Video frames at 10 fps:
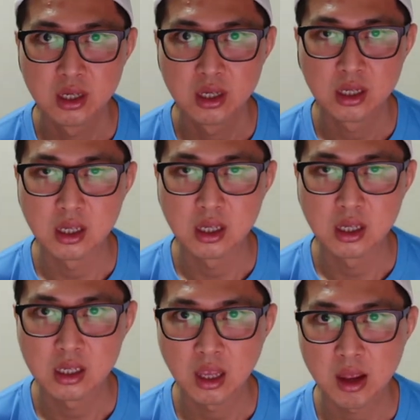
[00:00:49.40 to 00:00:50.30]
And
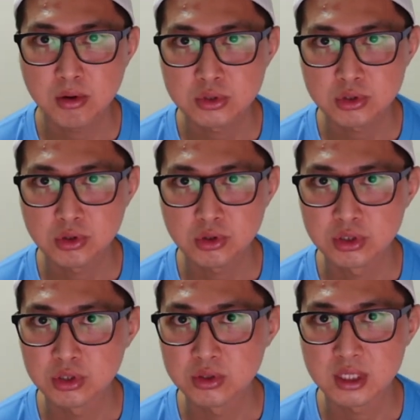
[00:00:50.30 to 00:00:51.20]
I'm also going to
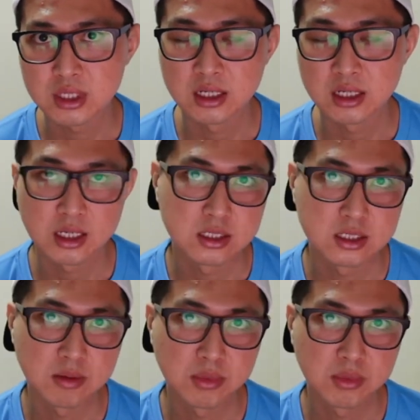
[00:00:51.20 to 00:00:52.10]
use another
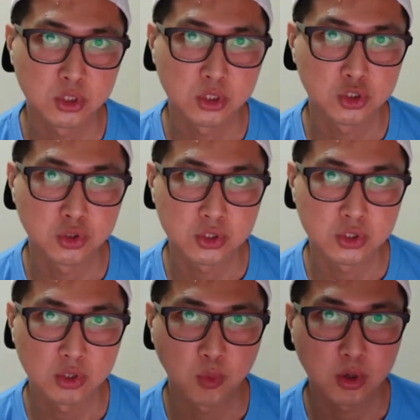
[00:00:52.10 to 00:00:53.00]
example, which is uh,
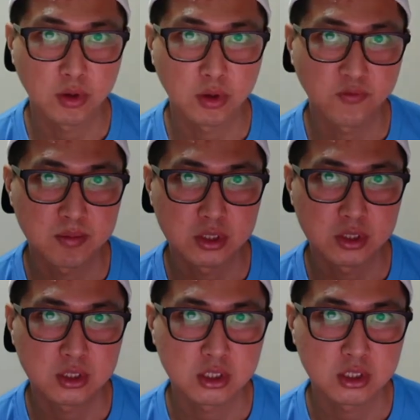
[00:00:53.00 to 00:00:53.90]
one of the famous
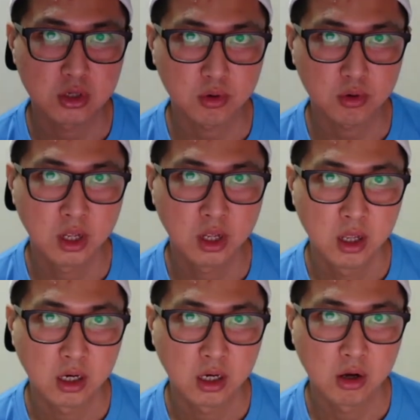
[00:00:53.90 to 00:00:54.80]
stock
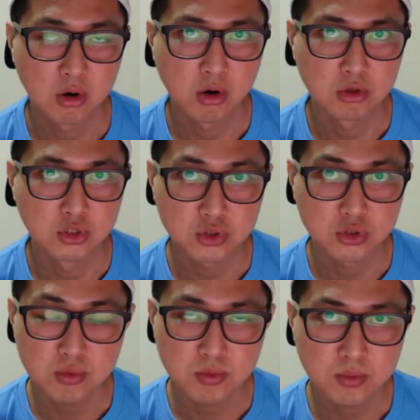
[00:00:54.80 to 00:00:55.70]
called
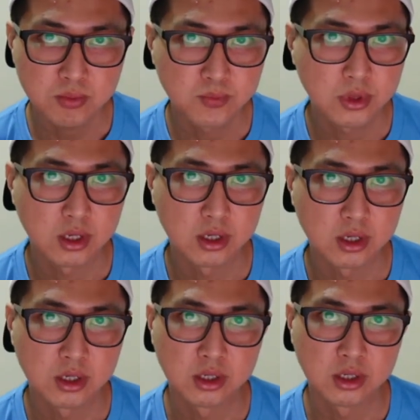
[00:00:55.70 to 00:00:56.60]
Zoom.
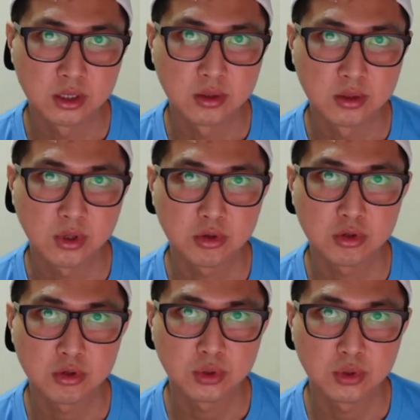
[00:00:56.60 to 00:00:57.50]
Uh, we're going
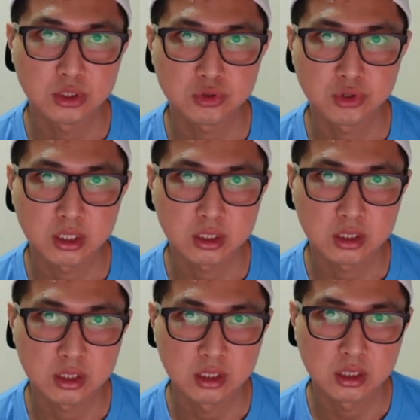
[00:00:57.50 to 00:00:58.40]
to extract
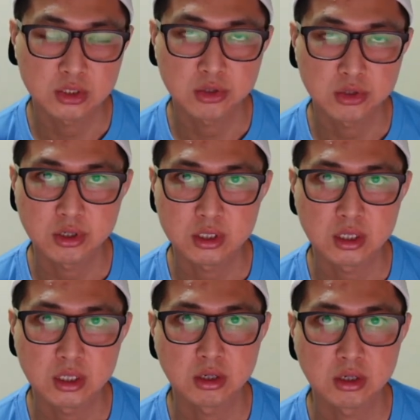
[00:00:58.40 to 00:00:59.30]
the historical data
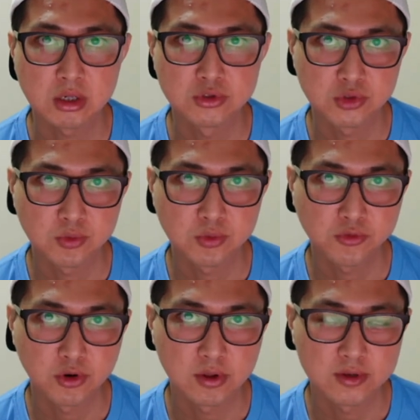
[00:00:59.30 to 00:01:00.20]
of Zoom from
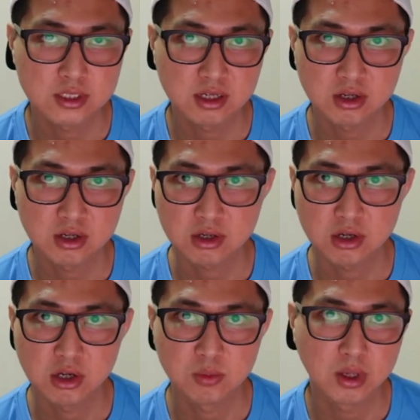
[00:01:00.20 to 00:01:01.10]
Investing dot
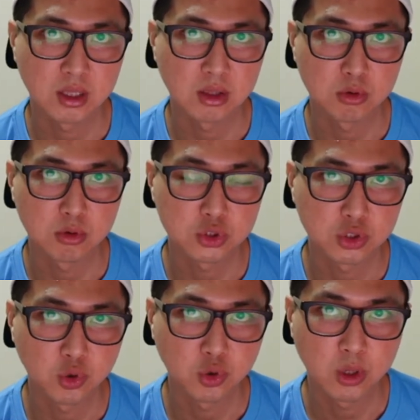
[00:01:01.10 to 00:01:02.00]
com, and also
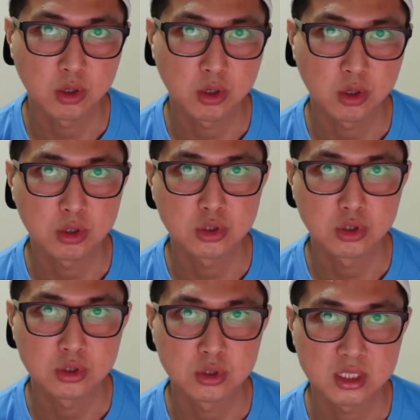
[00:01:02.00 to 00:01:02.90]
we are going to
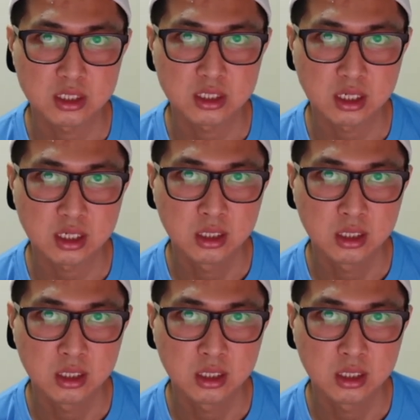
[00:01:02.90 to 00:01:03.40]
use NASDAQ